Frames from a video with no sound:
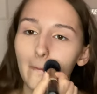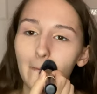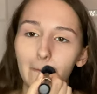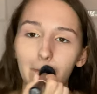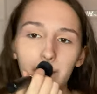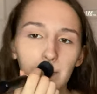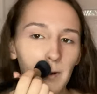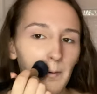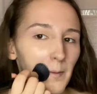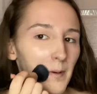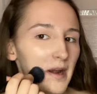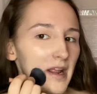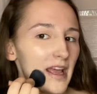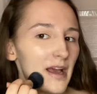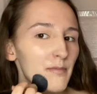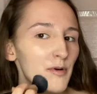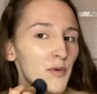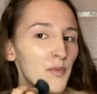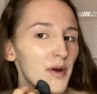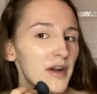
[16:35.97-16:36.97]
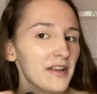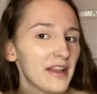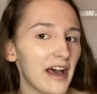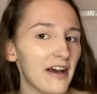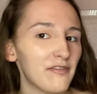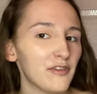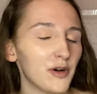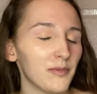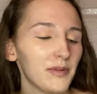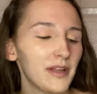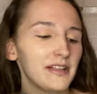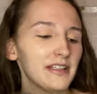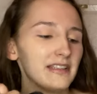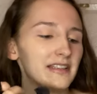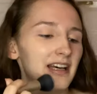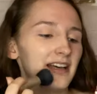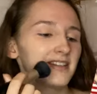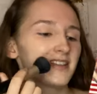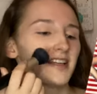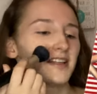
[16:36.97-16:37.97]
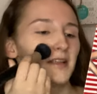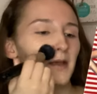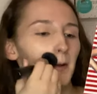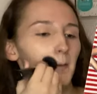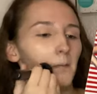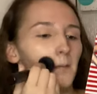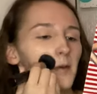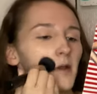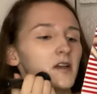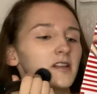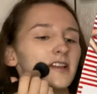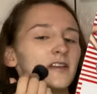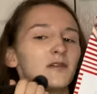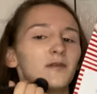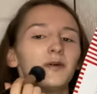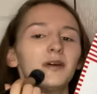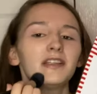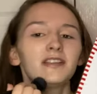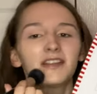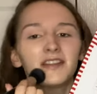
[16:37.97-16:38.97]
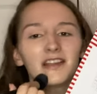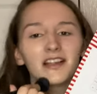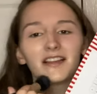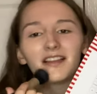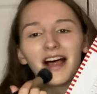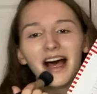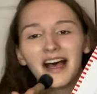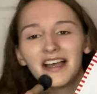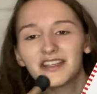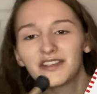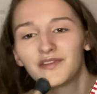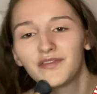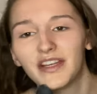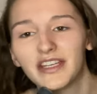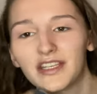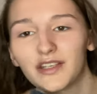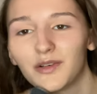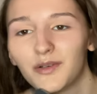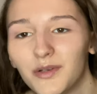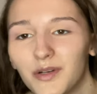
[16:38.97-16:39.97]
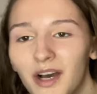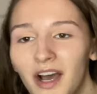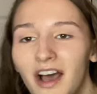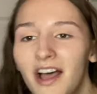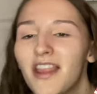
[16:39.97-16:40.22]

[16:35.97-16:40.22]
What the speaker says: don't worry, I'm aware that I've not blended that side in because I noticed in the last video